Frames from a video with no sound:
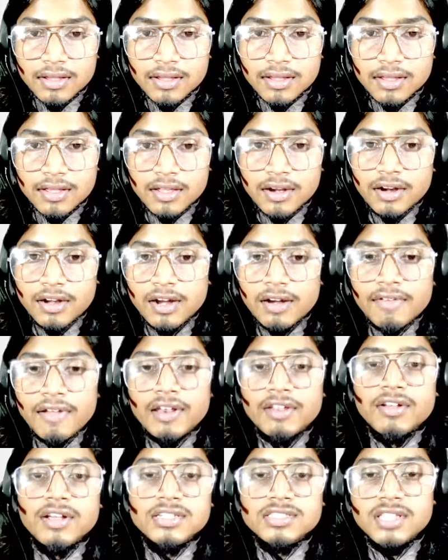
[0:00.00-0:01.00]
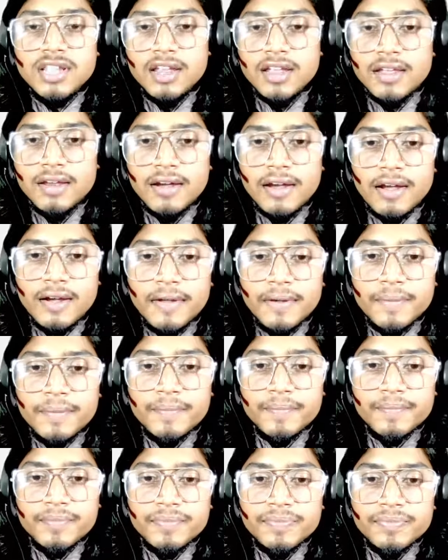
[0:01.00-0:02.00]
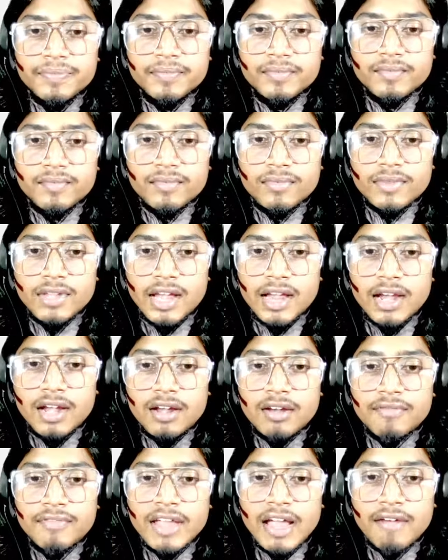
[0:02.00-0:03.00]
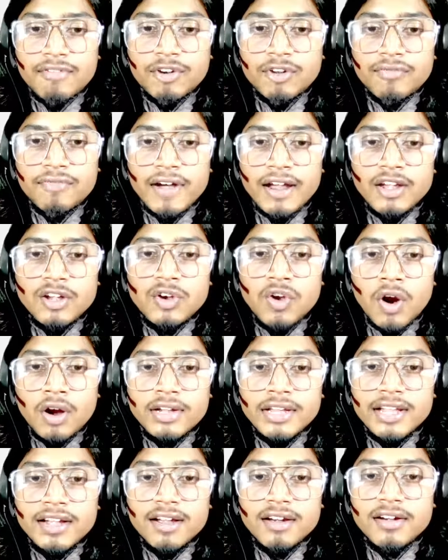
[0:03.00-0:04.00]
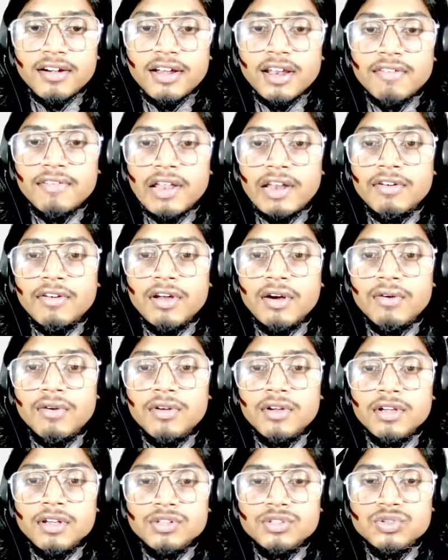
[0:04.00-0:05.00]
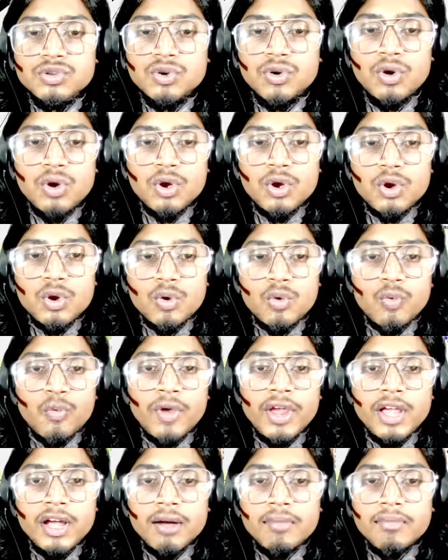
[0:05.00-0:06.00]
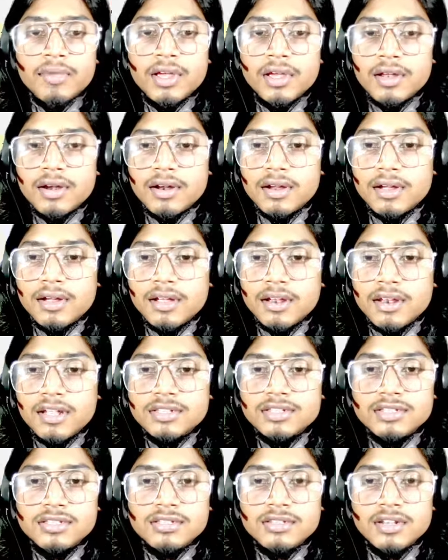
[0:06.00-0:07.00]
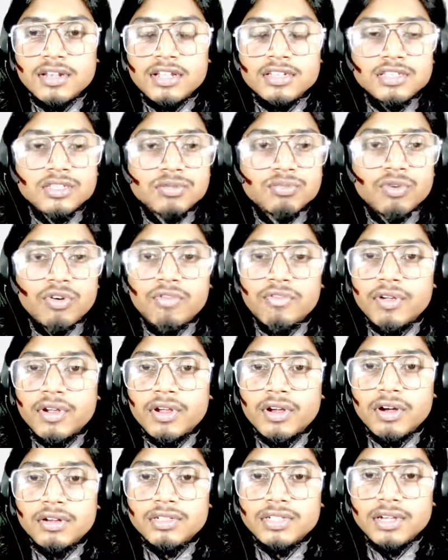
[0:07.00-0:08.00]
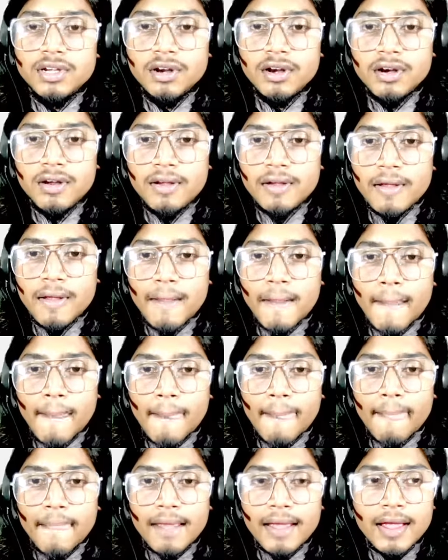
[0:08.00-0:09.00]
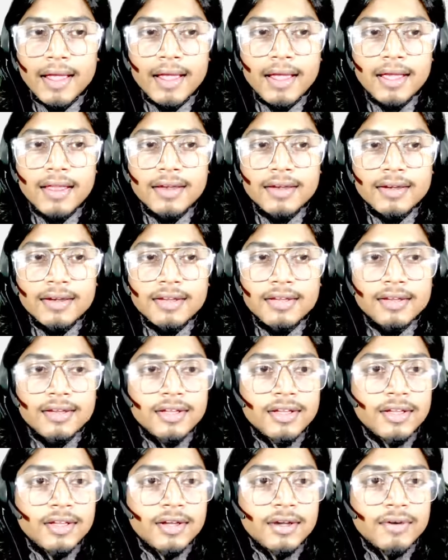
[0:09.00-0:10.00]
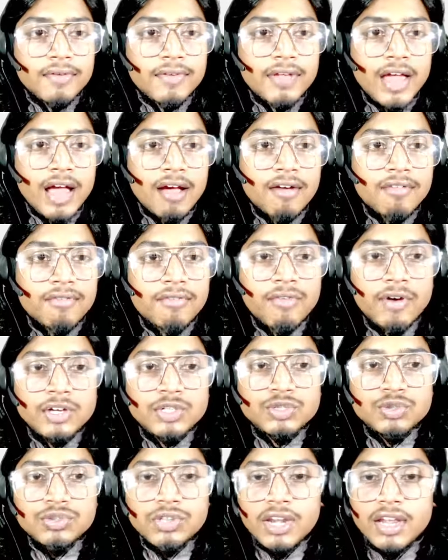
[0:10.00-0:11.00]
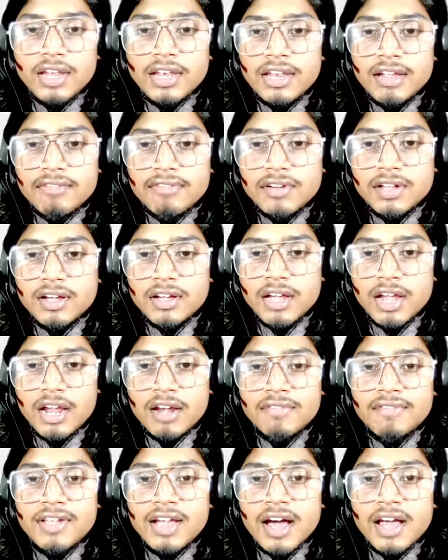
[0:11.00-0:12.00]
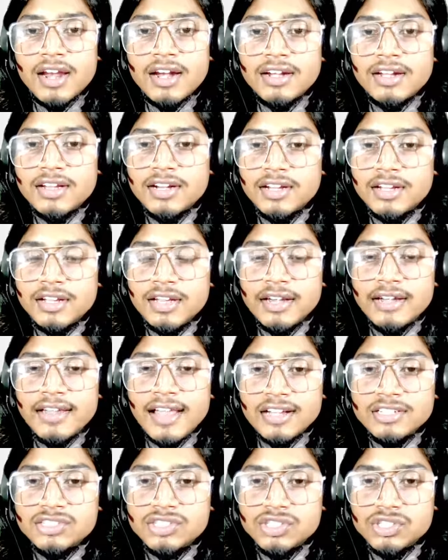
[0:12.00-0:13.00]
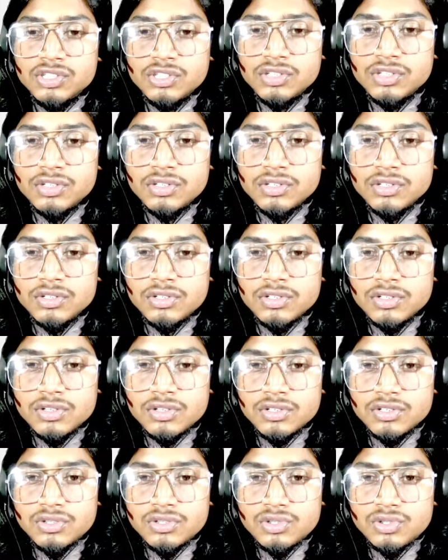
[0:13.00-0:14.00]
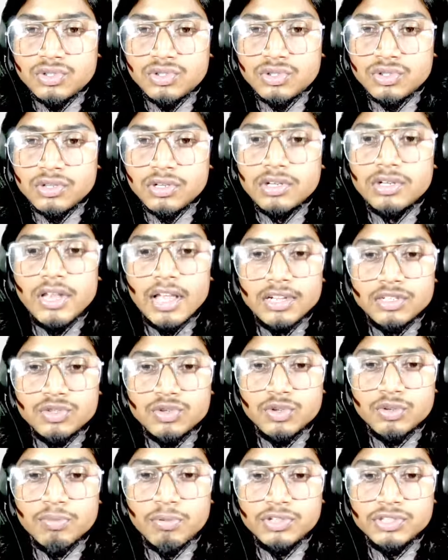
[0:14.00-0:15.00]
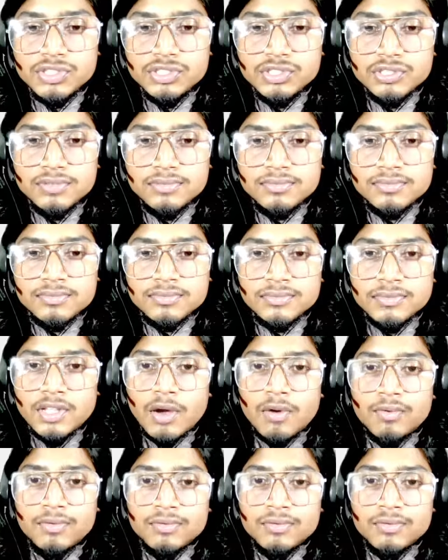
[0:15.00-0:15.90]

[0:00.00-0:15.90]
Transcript: Return value as 3, right? And we have to find not taken return value now. So we come here. Let's move out here, and we have 1 2 3 left, and we are at index 2th position. Now